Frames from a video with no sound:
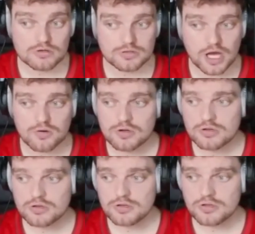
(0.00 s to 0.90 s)
No.
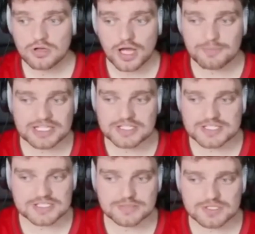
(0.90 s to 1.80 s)
I mean this
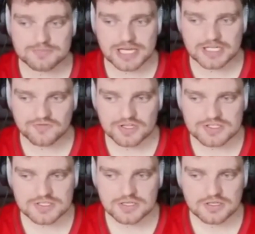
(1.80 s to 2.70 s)
team doesn't play defense.